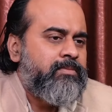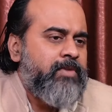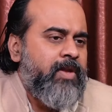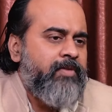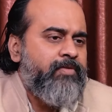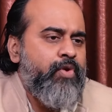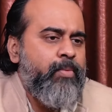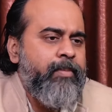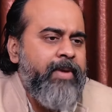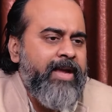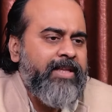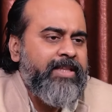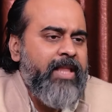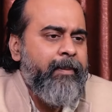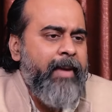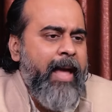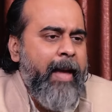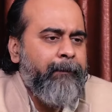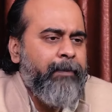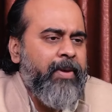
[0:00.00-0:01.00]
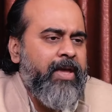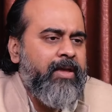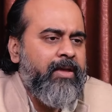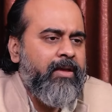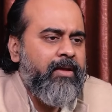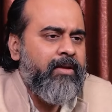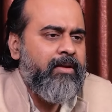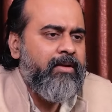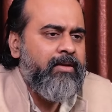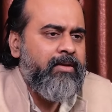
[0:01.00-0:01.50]
If you make them
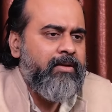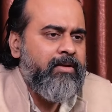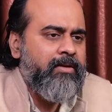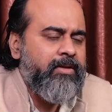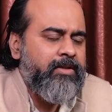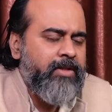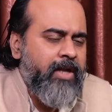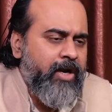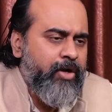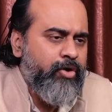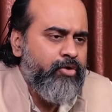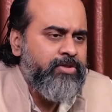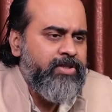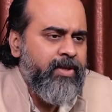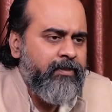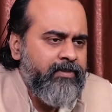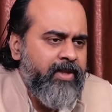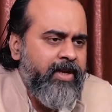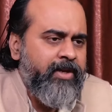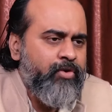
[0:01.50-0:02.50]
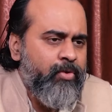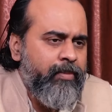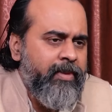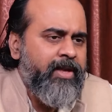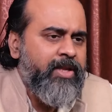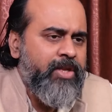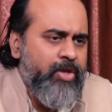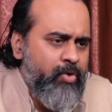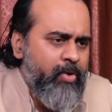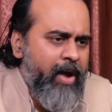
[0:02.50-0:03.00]
happy, they'll do something to
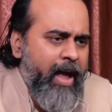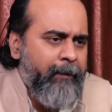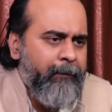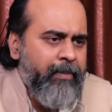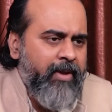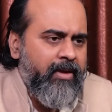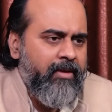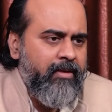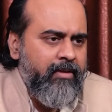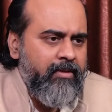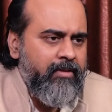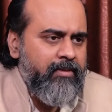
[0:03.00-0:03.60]
make you happy.